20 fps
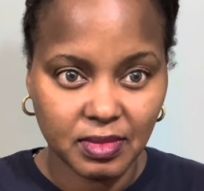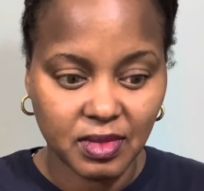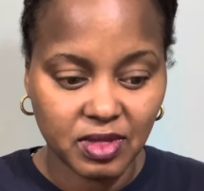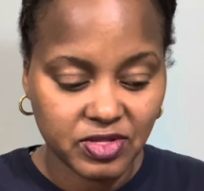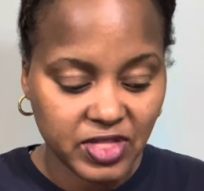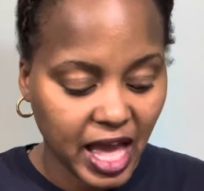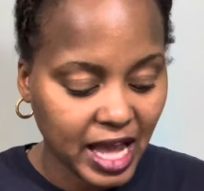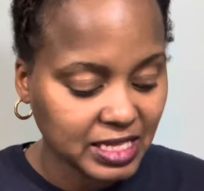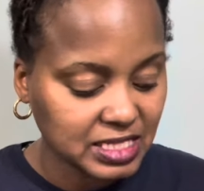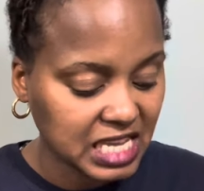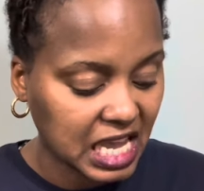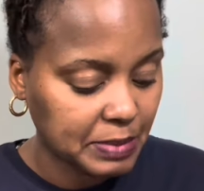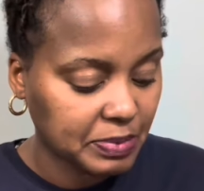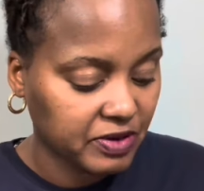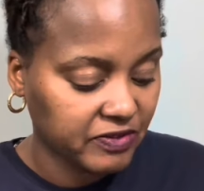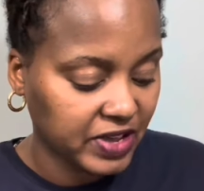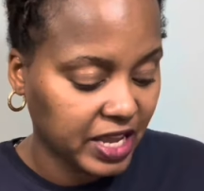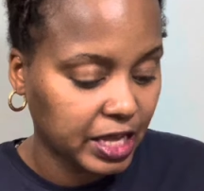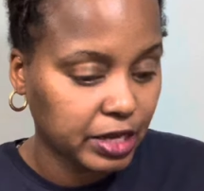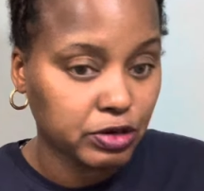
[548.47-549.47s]
That type
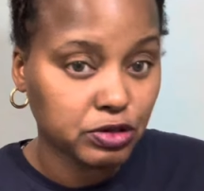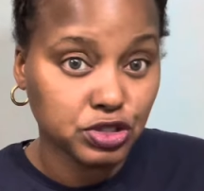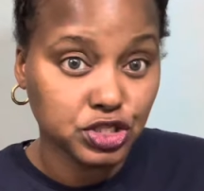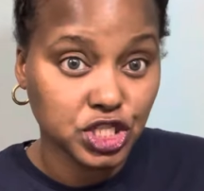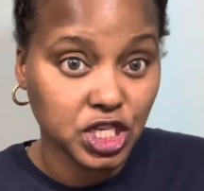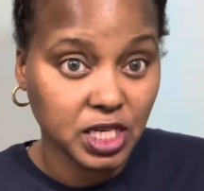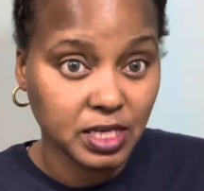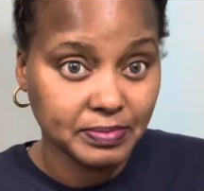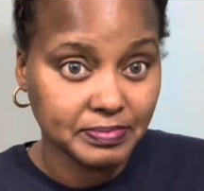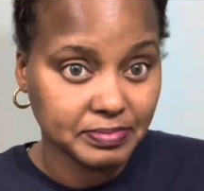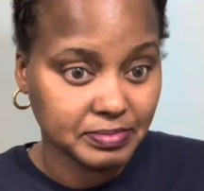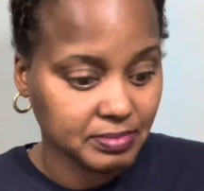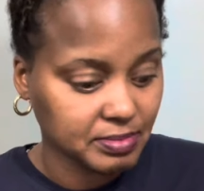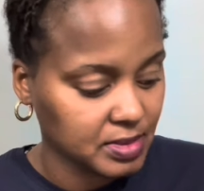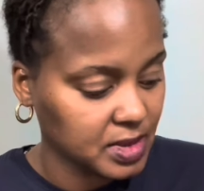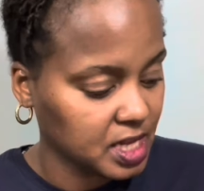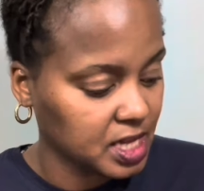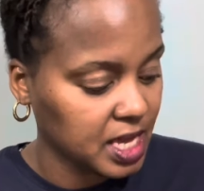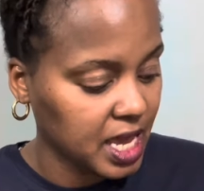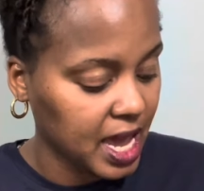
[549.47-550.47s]
of energy.
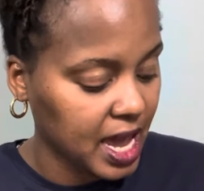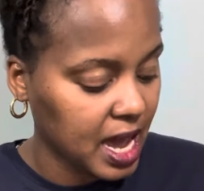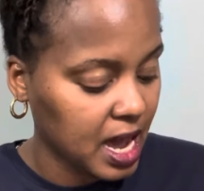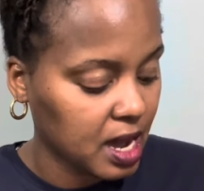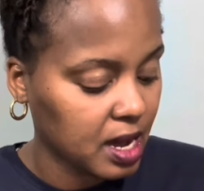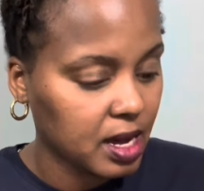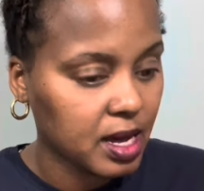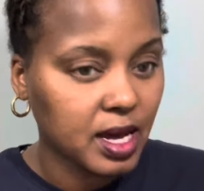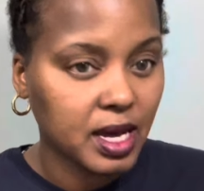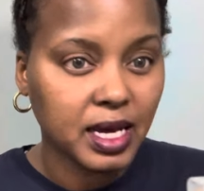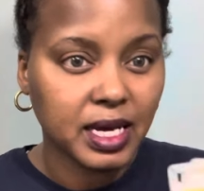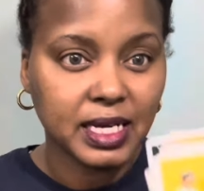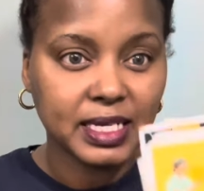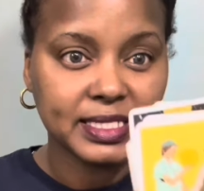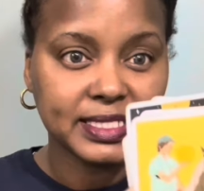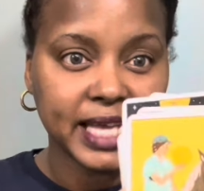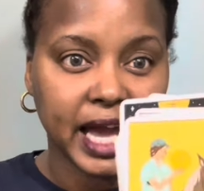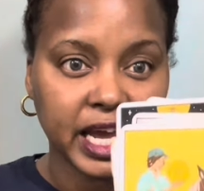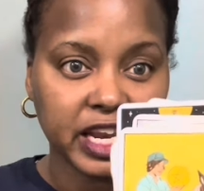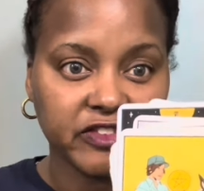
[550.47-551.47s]
Yeah.
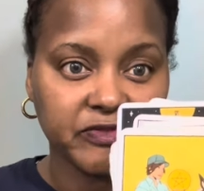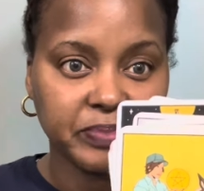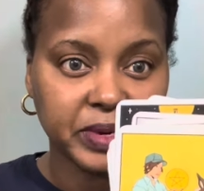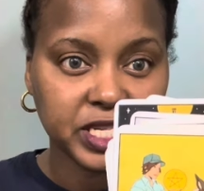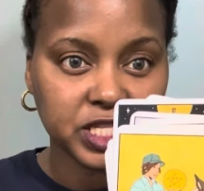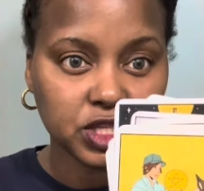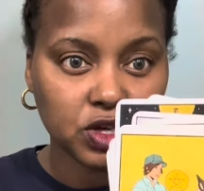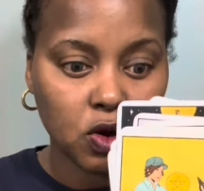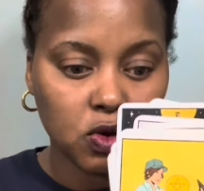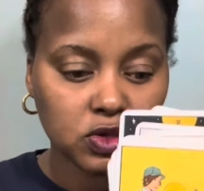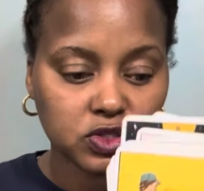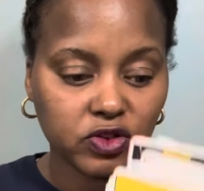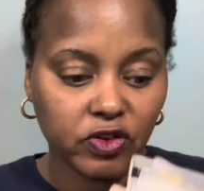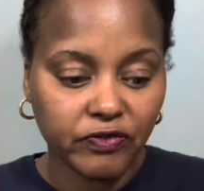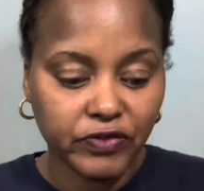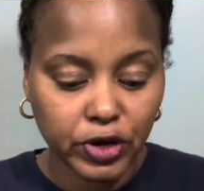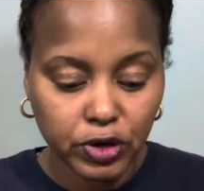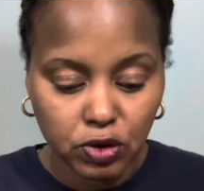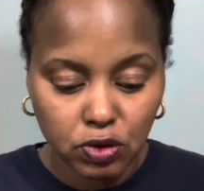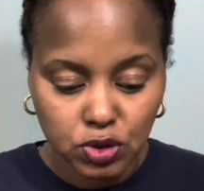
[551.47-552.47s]
Knight of Pentacles,
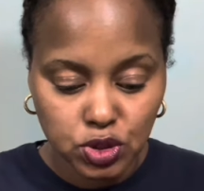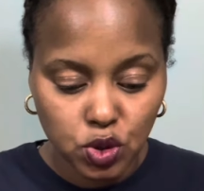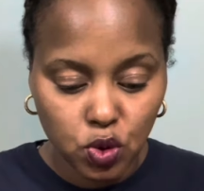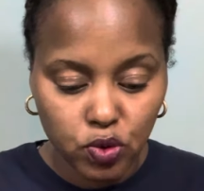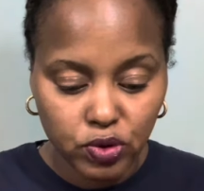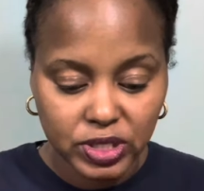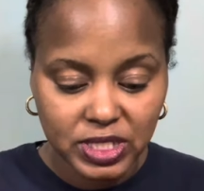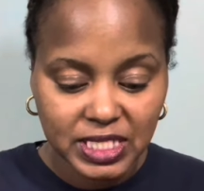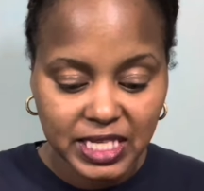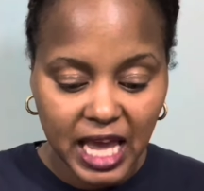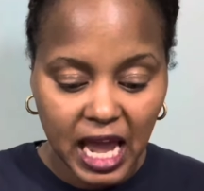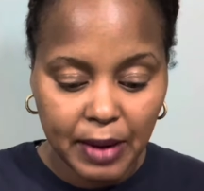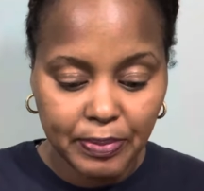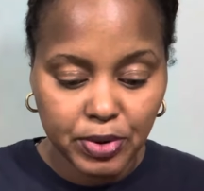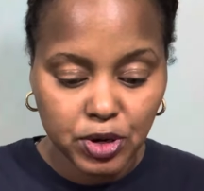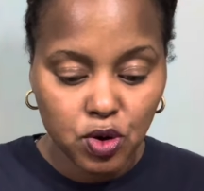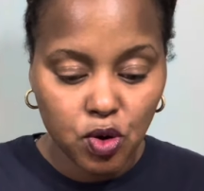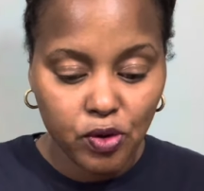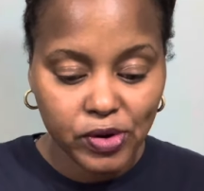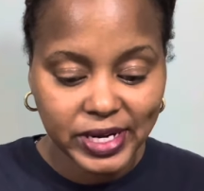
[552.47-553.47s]
Virgo, Taurus,
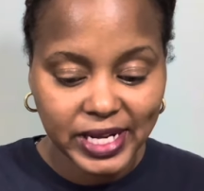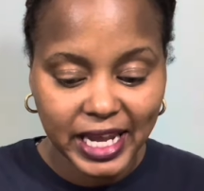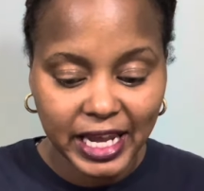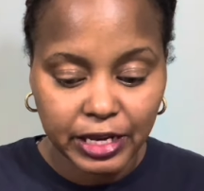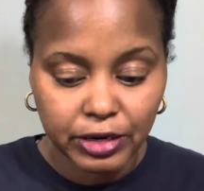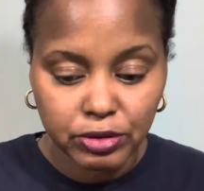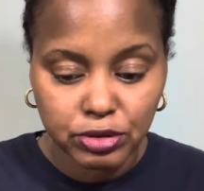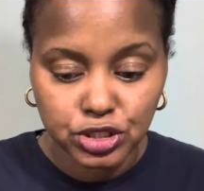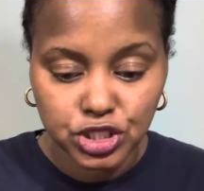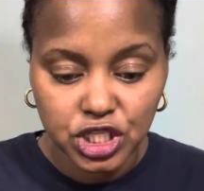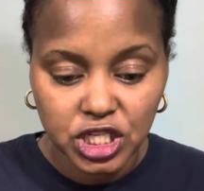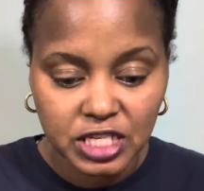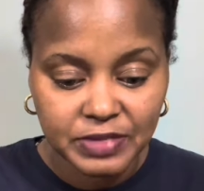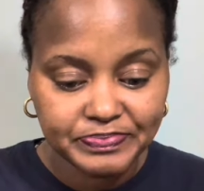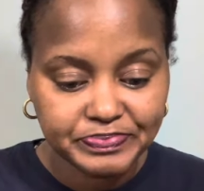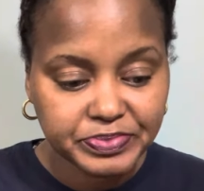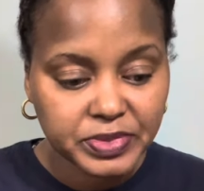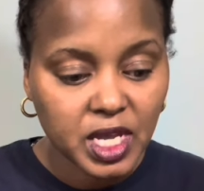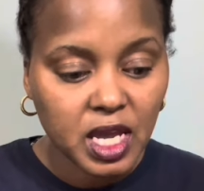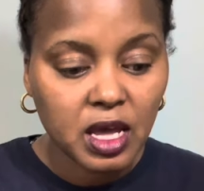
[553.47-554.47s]
Capricorn energy.
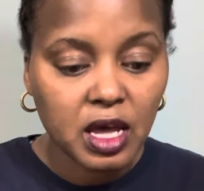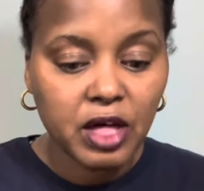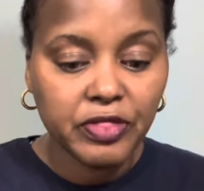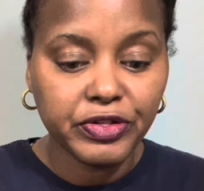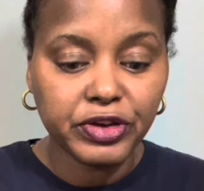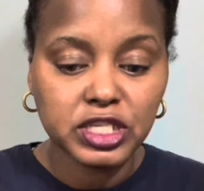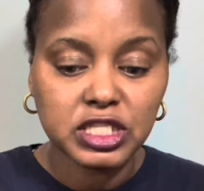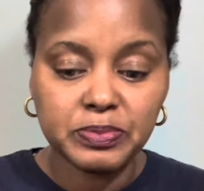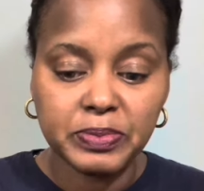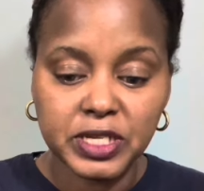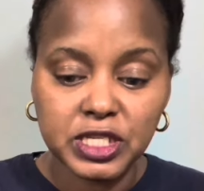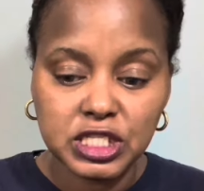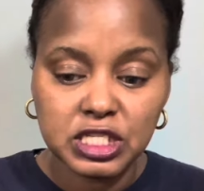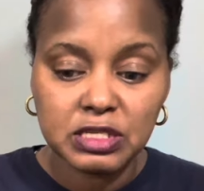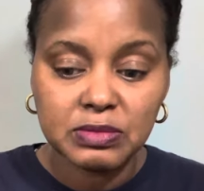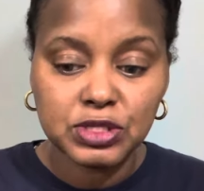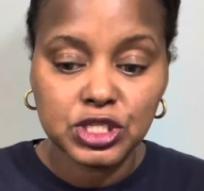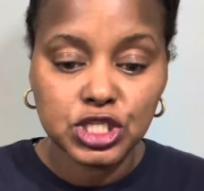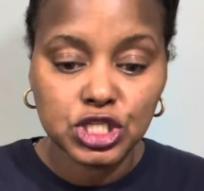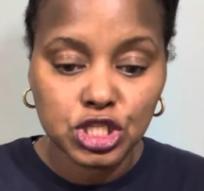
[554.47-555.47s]
There's been
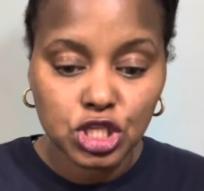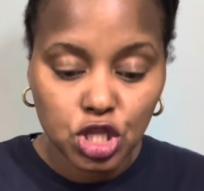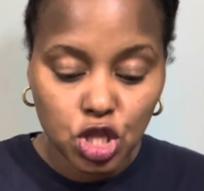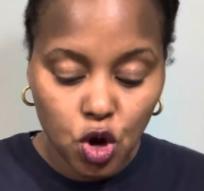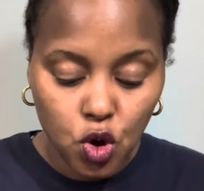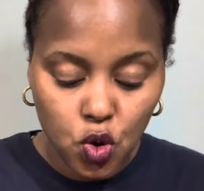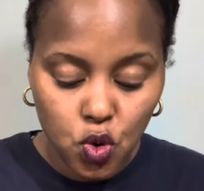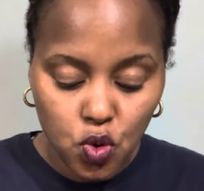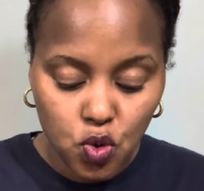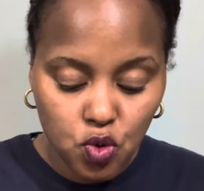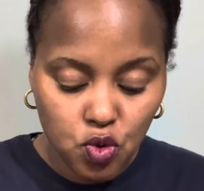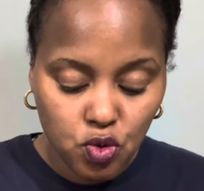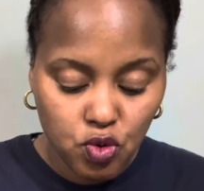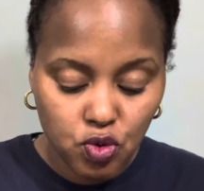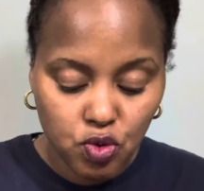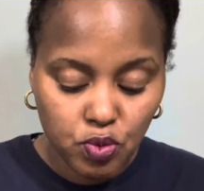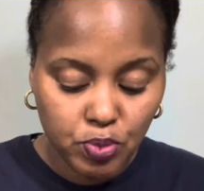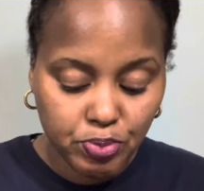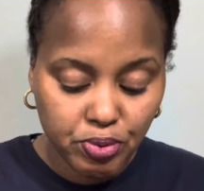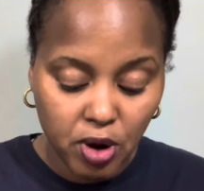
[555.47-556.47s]
some
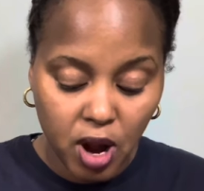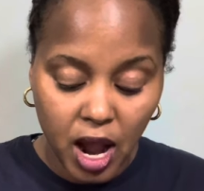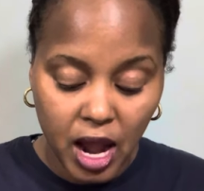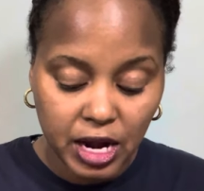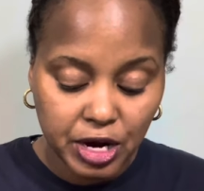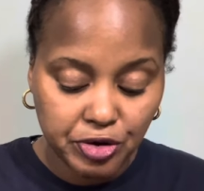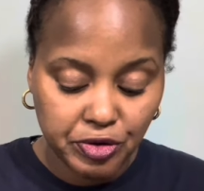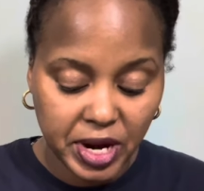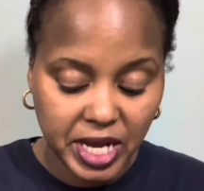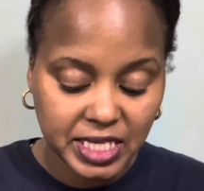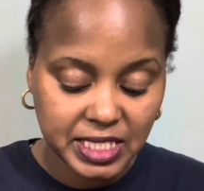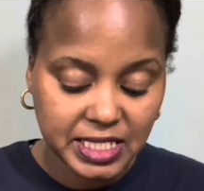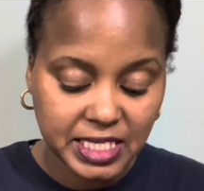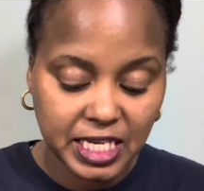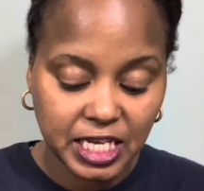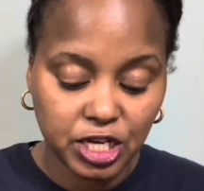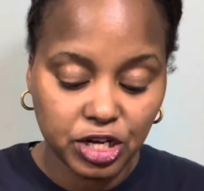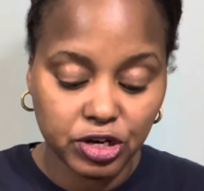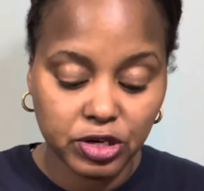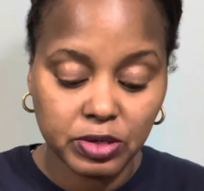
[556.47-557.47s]
slow progress
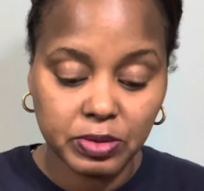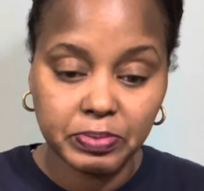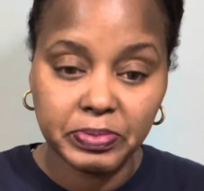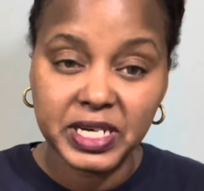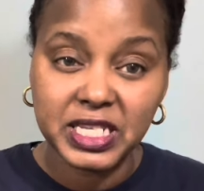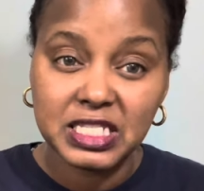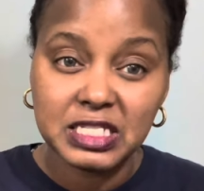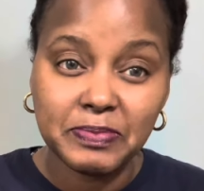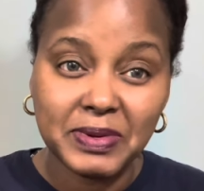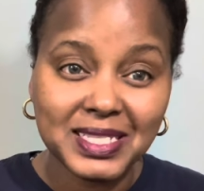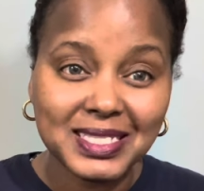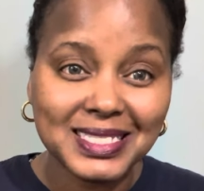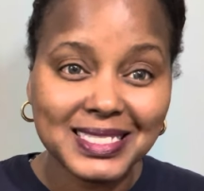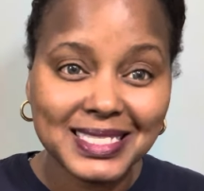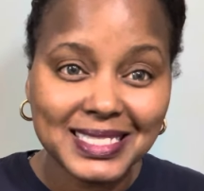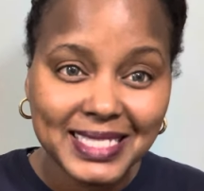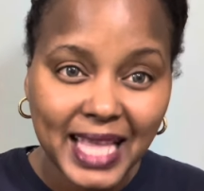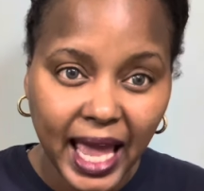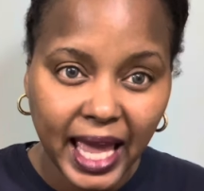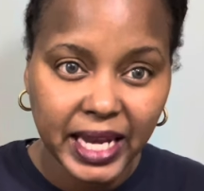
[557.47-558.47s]
here, but it's been
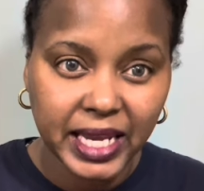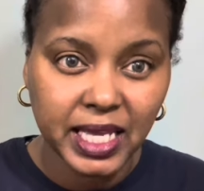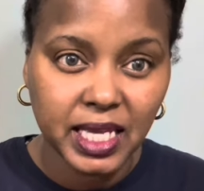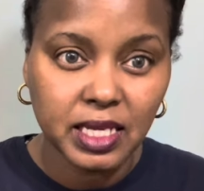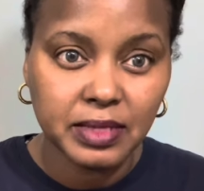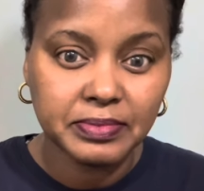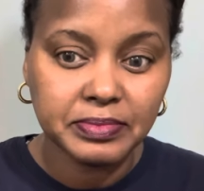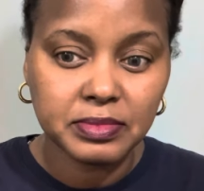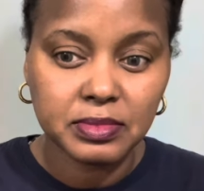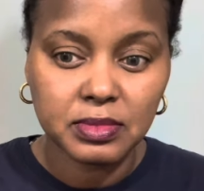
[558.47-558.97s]
steady.